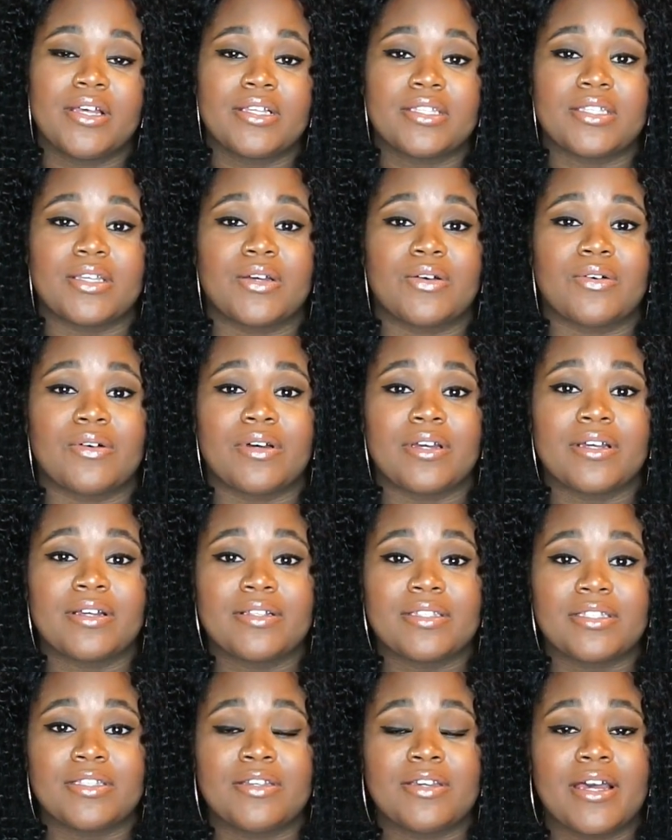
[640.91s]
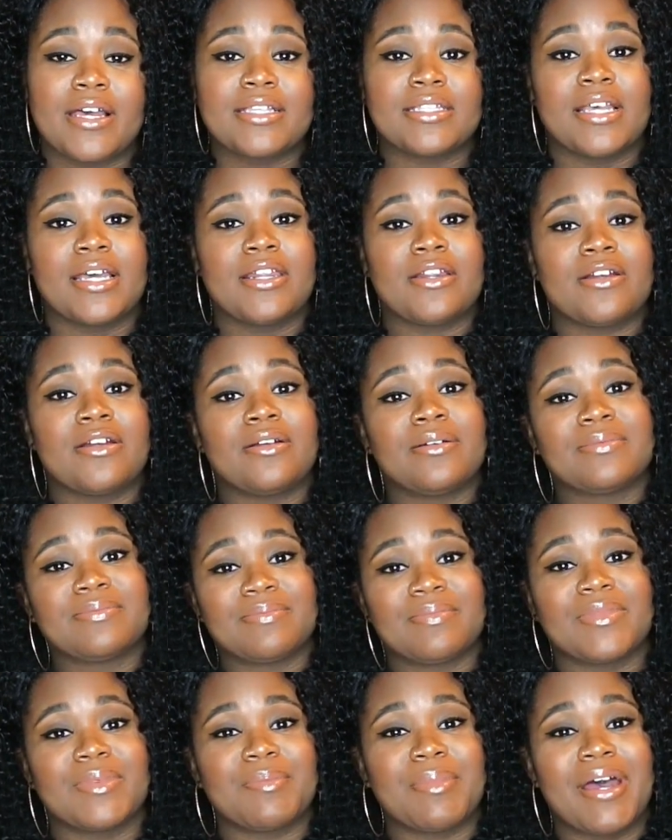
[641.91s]
So see you guys later.
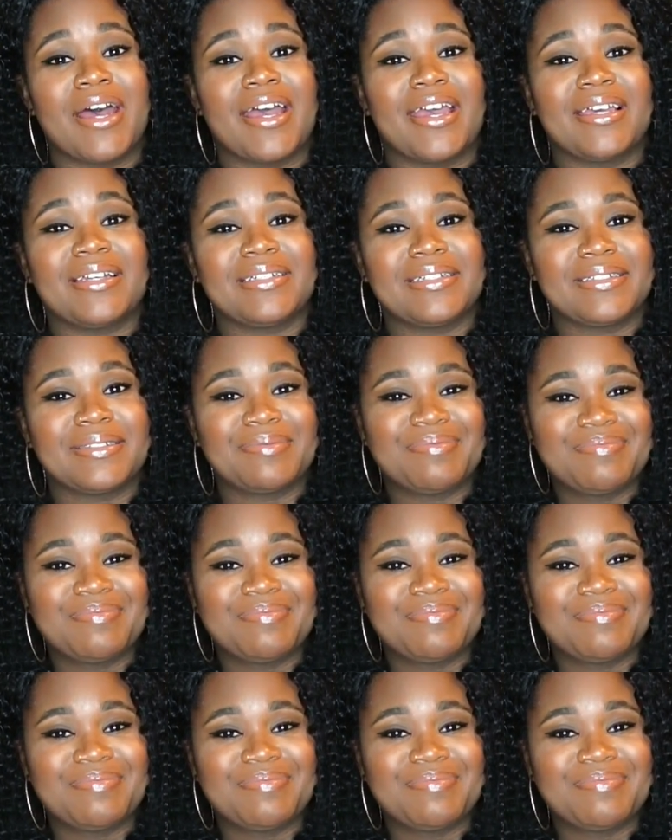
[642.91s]
Bye.